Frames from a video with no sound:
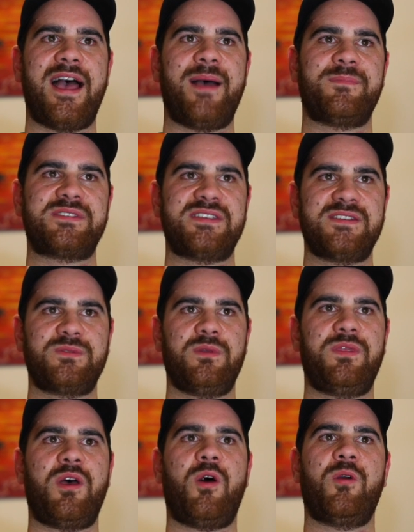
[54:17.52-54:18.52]
6
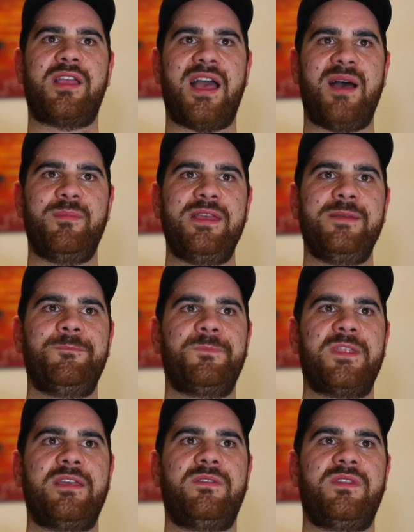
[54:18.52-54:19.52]
with the Origami,
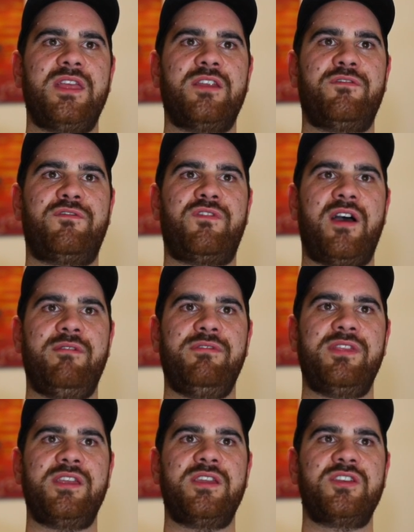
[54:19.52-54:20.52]
then 5
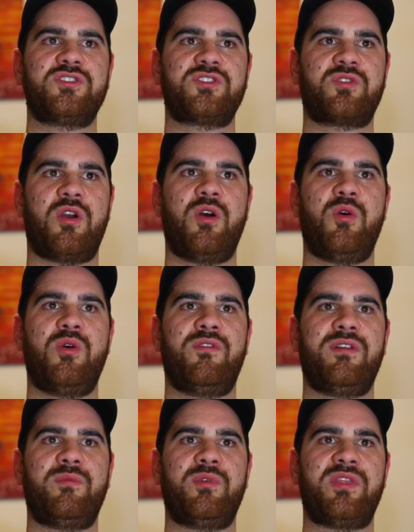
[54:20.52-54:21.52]
with the Ninja
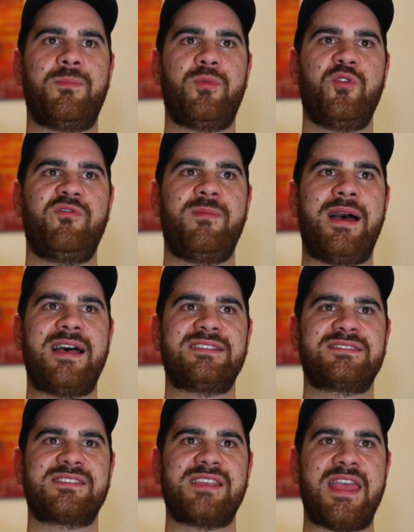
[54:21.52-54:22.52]
Scroll, with the Booth
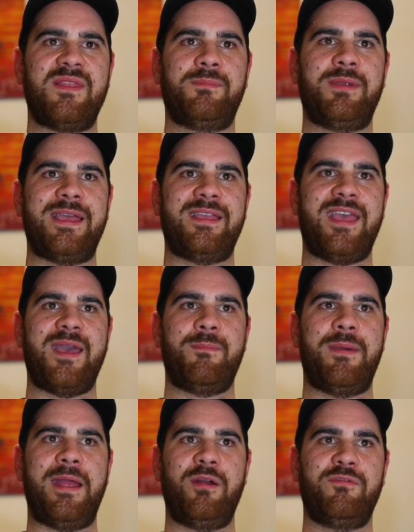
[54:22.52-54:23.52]
Masks and the Black Cat
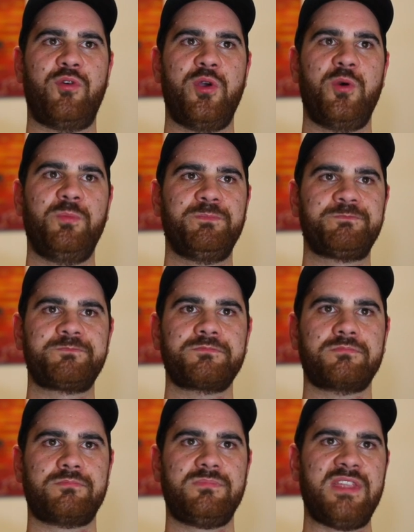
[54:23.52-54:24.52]
Parafoil.
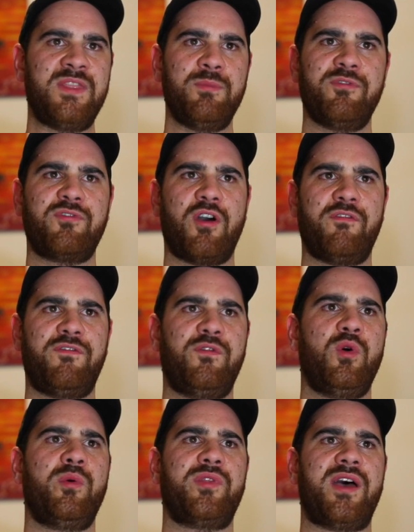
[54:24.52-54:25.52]
And then we've got
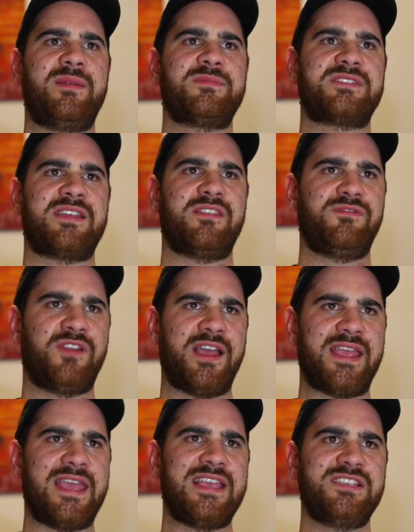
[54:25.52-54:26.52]
4 with items like the
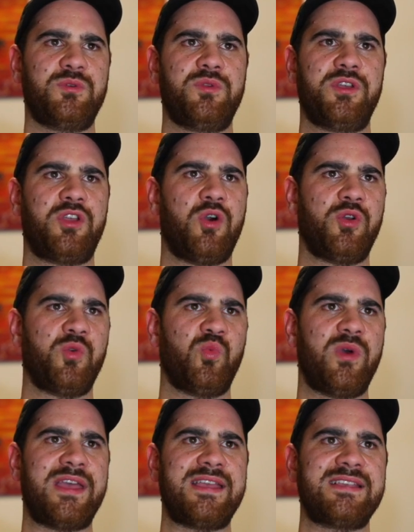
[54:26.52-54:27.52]
Flying Easel, the Golden
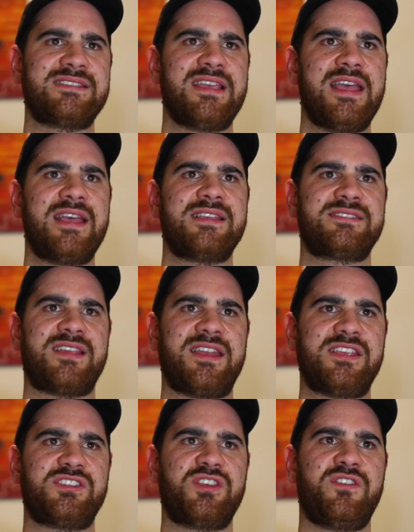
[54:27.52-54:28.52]
Wings,
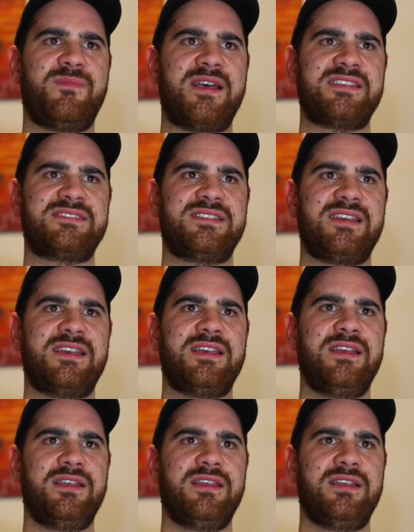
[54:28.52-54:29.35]
Sunny Surfmaster,